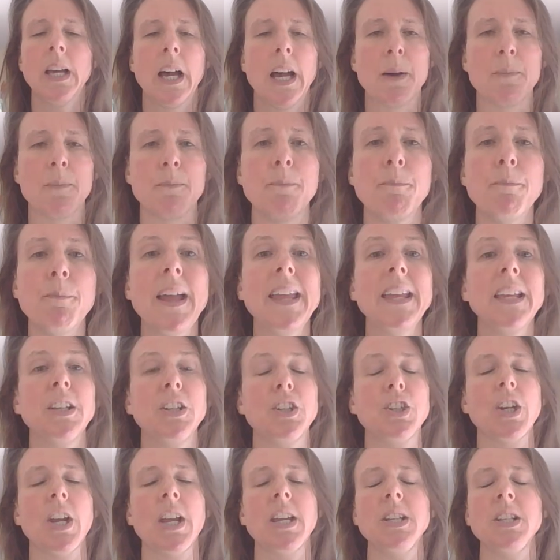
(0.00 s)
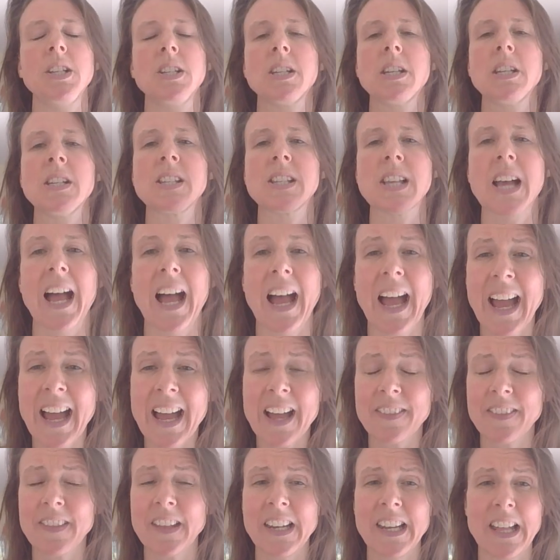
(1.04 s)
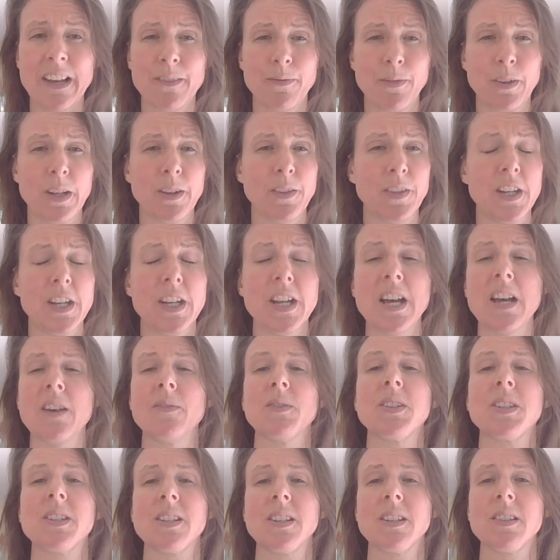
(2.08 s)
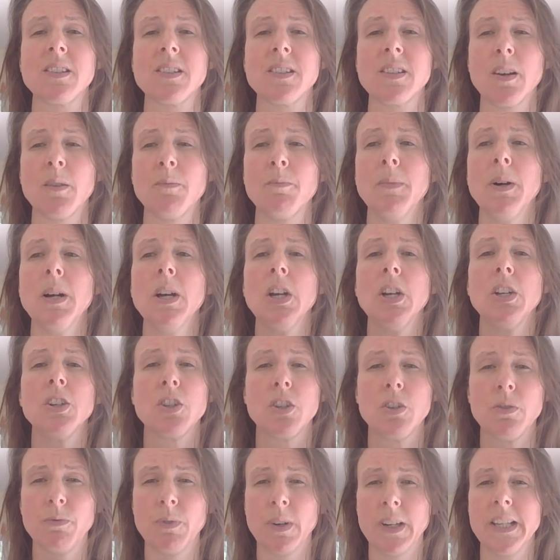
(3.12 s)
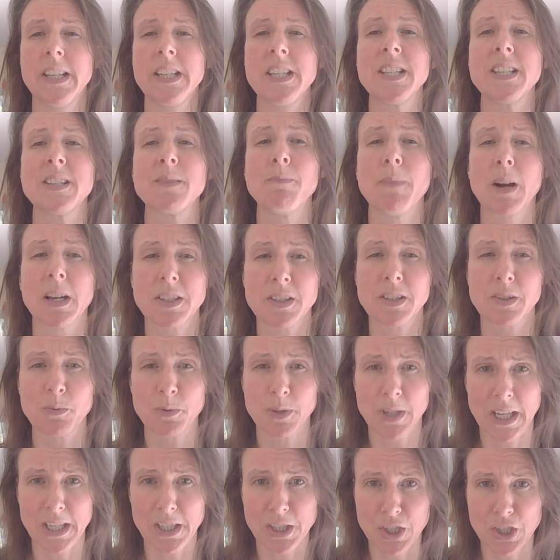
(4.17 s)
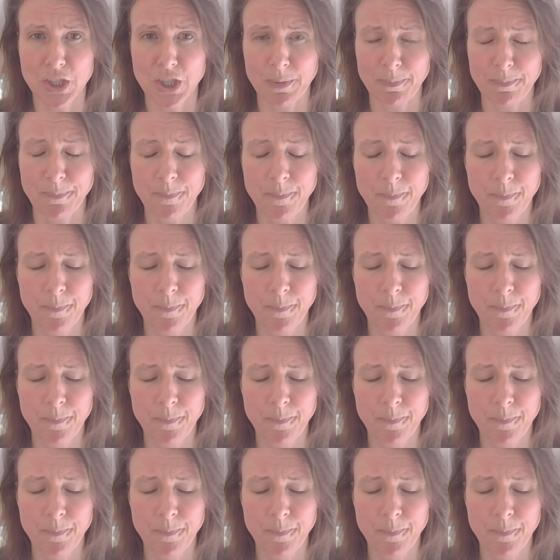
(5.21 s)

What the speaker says: and make changes at the level of the nervous system to release muscle tension.